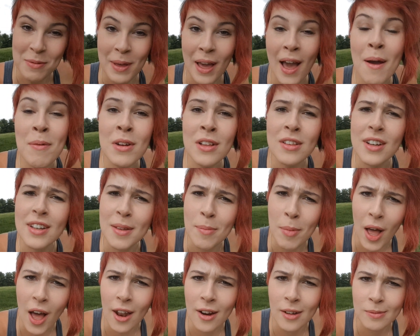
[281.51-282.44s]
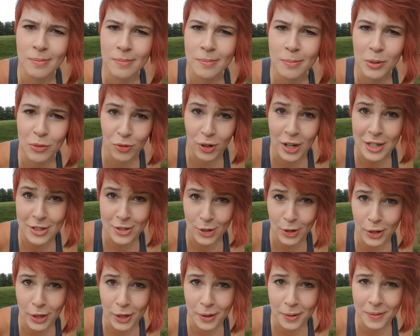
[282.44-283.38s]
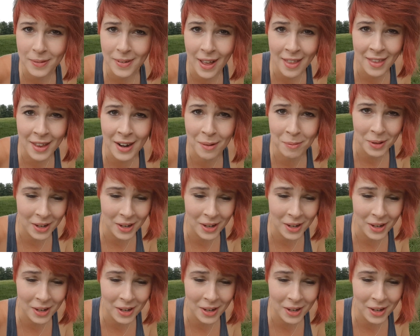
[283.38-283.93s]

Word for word: at me. I'm gonna look at the bottom before I show you, and then I'm